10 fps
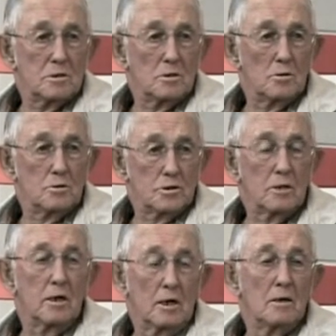Louis,
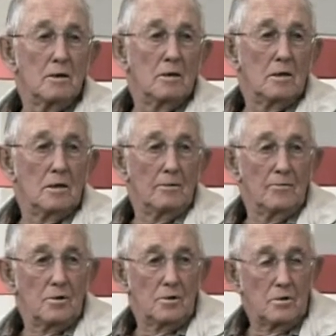yeah.
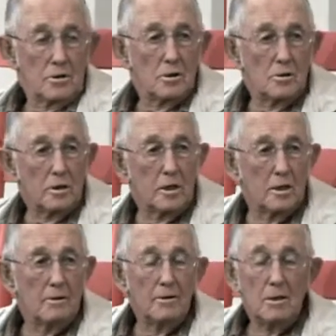Okay, in any Yeah.
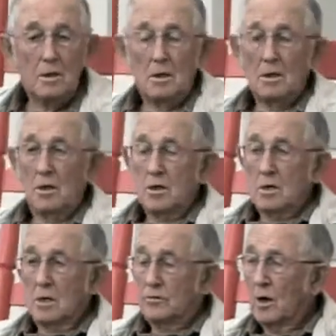event, sorry. He,
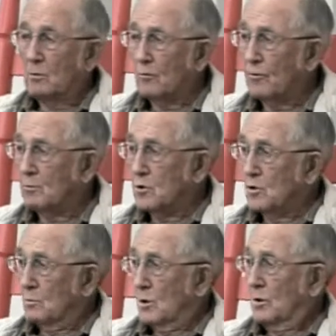uh, they were from
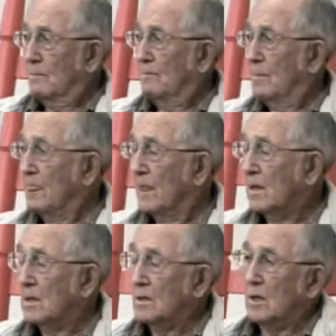Newbern.
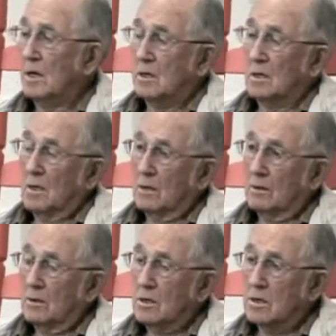They, uh,
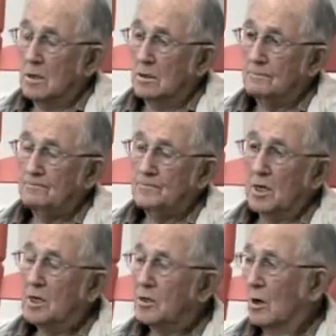he, um,
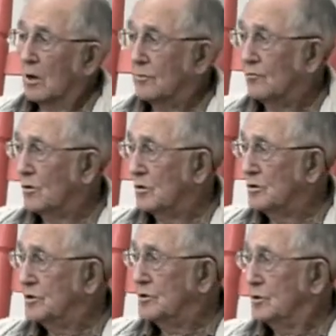he died first.